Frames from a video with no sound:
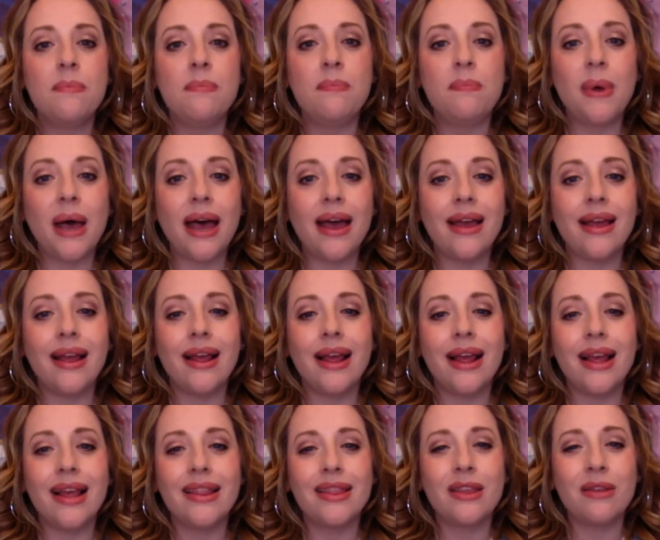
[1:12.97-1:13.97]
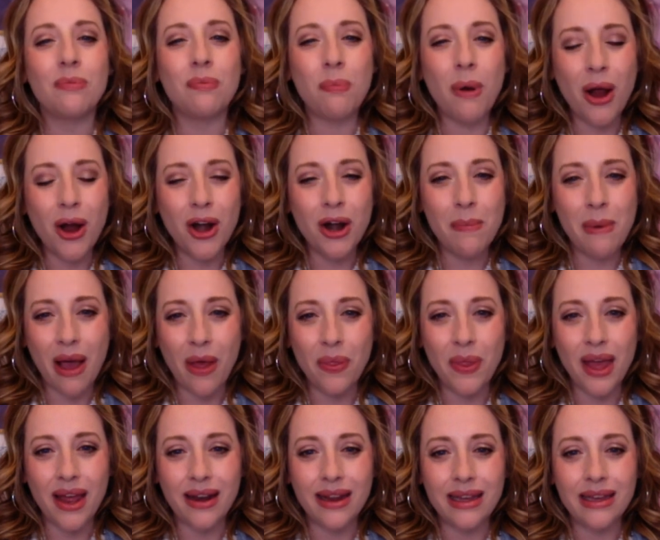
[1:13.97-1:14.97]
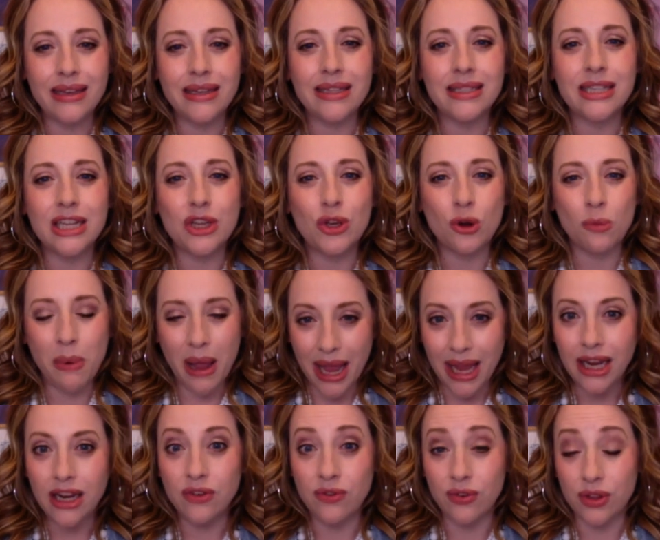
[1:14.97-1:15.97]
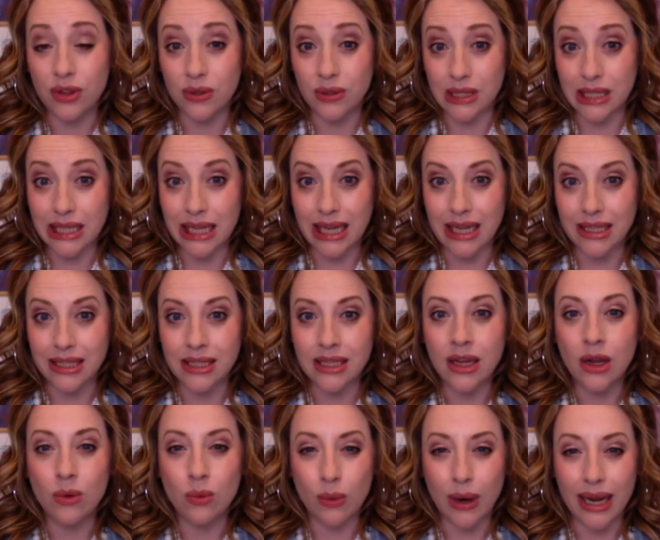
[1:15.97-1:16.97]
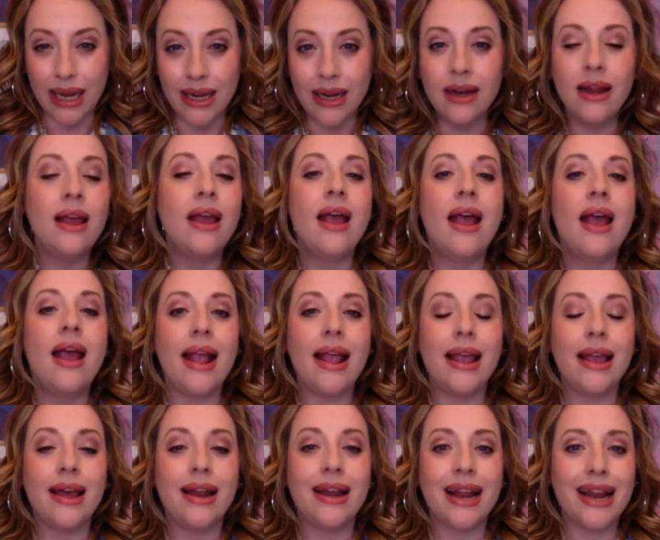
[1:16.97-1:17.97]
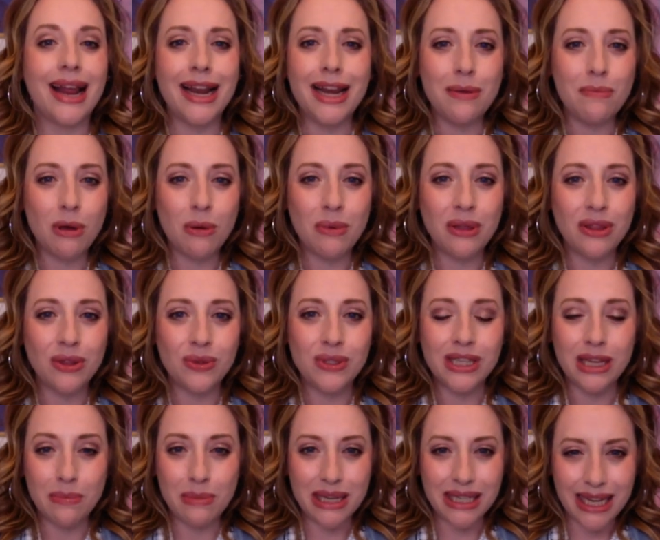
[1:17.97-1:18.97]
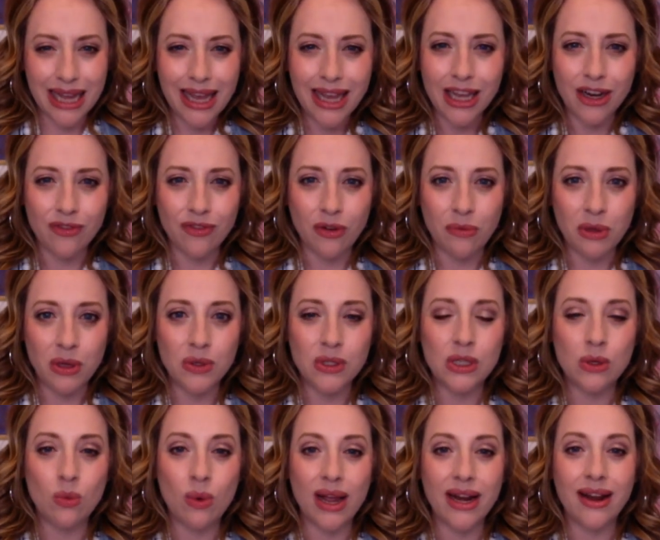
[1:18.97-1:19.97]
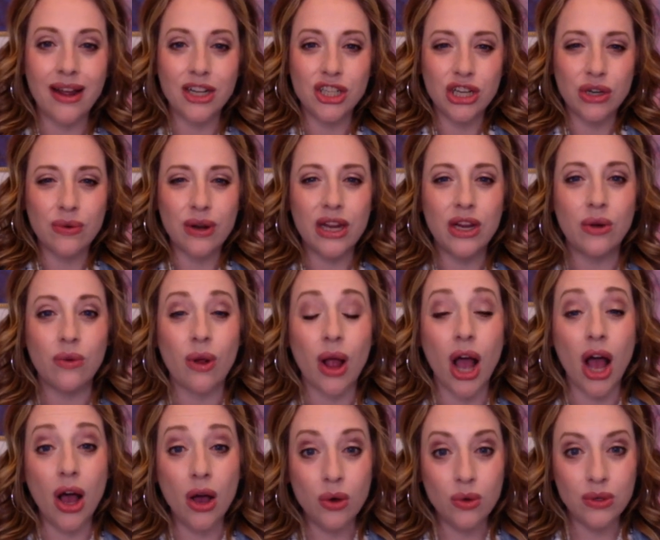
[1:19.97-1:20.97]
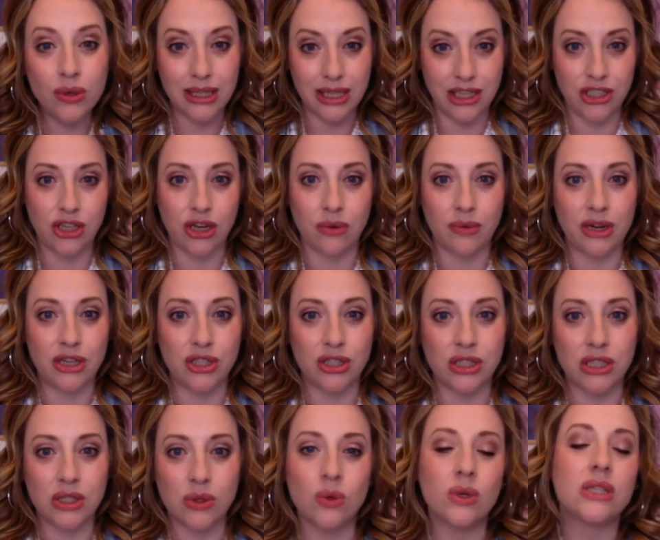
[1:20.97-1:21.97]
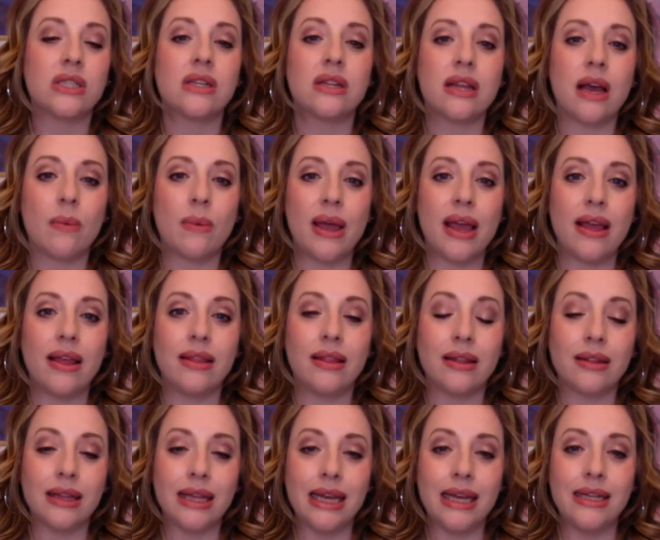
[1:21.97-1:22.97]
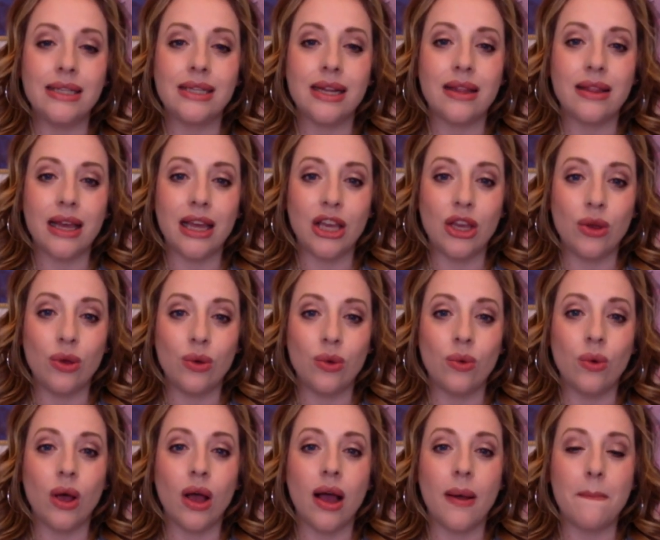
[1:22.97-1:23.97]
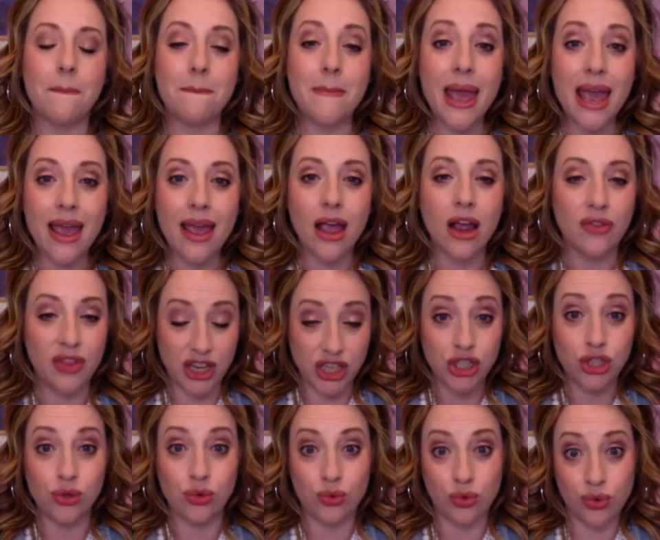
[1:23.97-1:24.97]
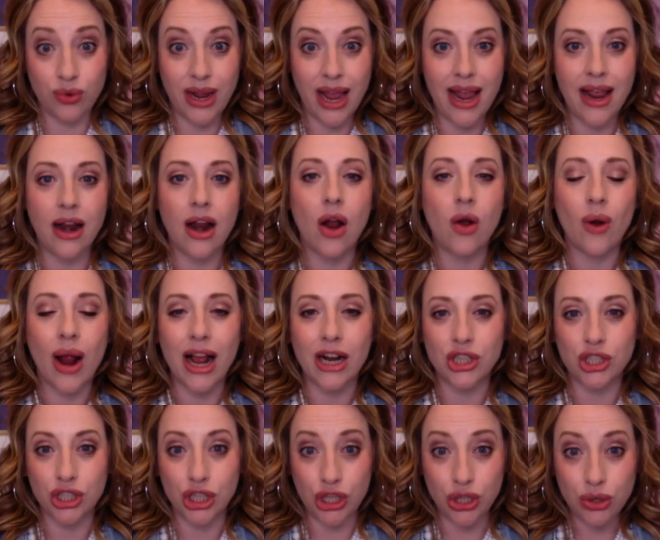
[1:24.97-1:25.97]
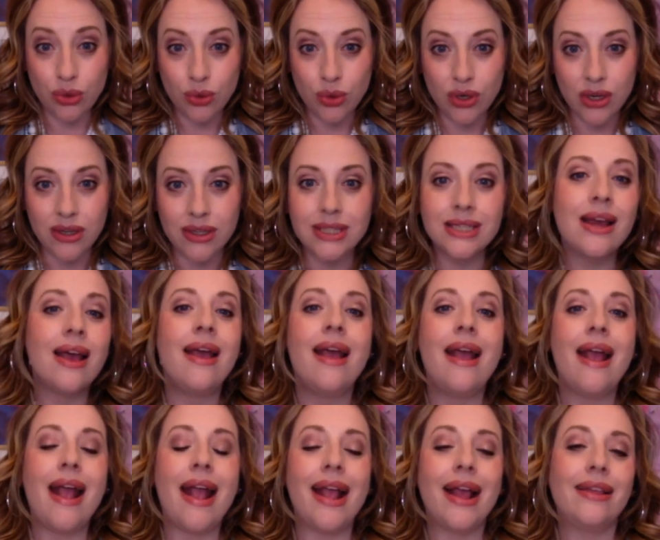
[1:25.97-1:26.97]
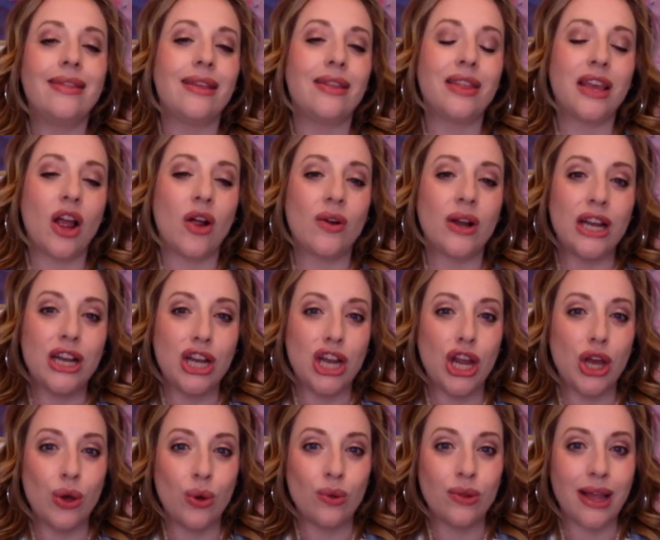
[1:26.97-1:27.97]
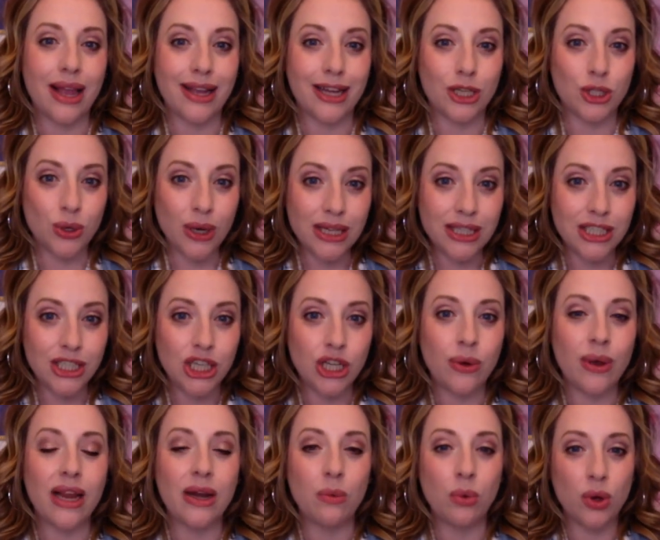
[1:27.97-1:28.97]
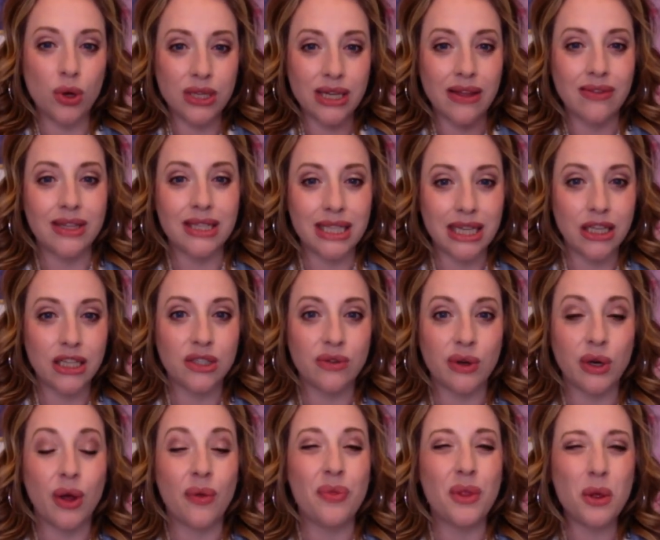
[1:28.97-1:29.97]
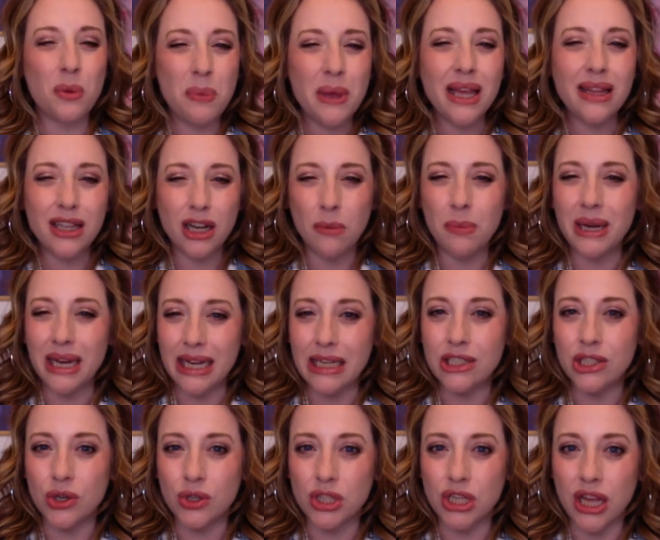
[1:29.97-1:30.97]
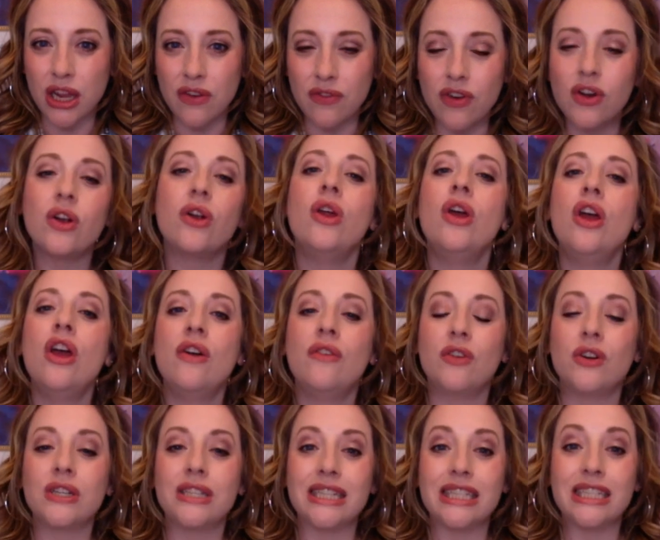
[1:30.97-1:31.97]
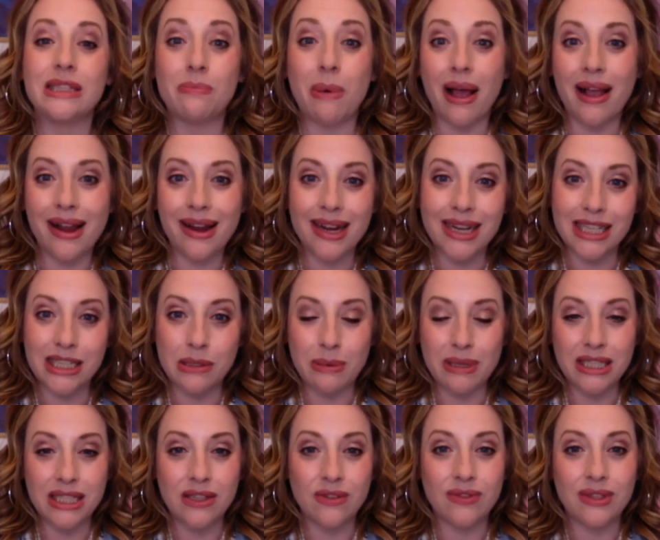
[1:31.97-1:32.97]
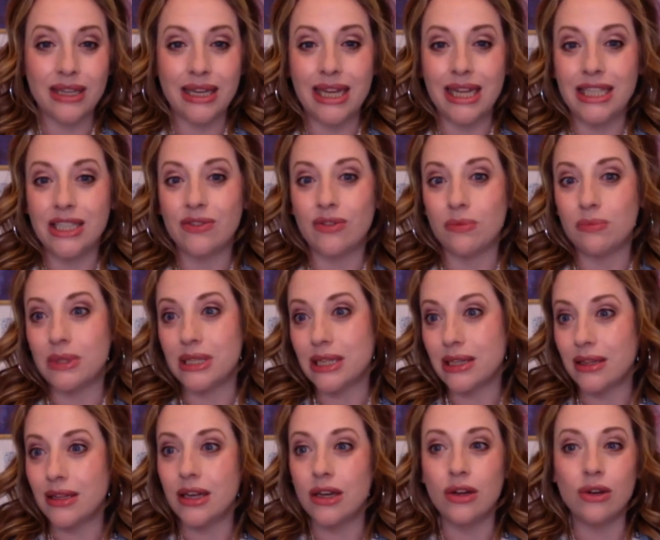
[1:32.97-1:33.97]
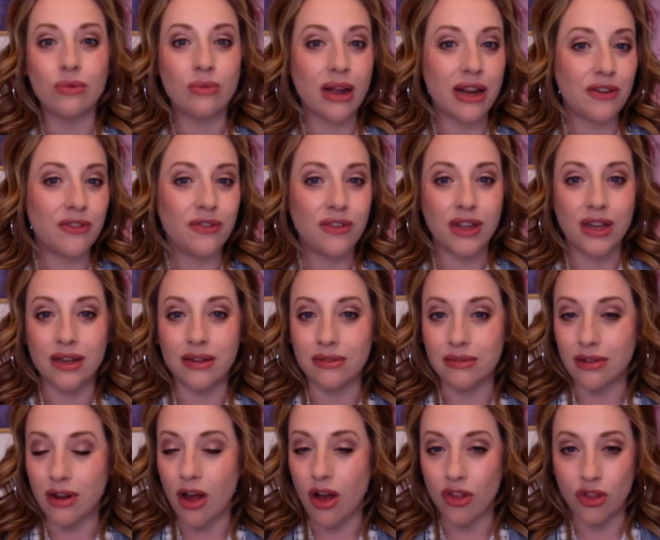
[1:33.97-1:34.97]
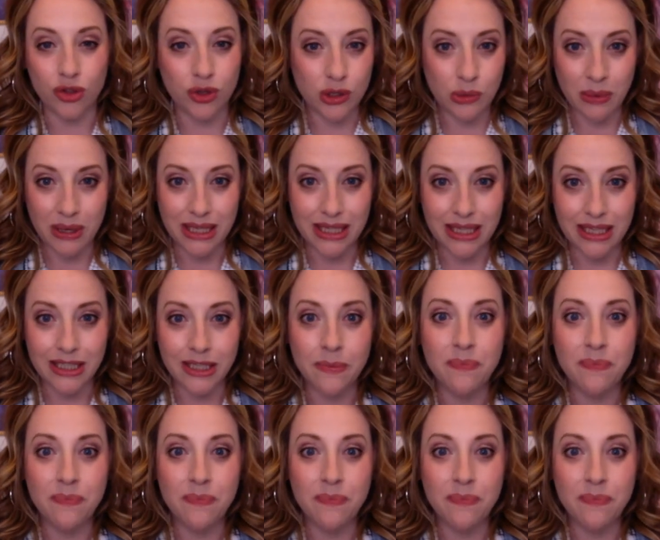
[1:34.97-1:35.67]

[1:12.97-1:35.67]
But the part about that is you're paying for those leads, right? And at any moment, those can be taken from you. So why not generate your own lead generation source so that way the leads that you make or that you create are actually yours and that they already know, like, and trust you and will go down the sales funnel and they'll be a little bit easier to convert versus buying expensive leads from Zillow, Redfin, all those places.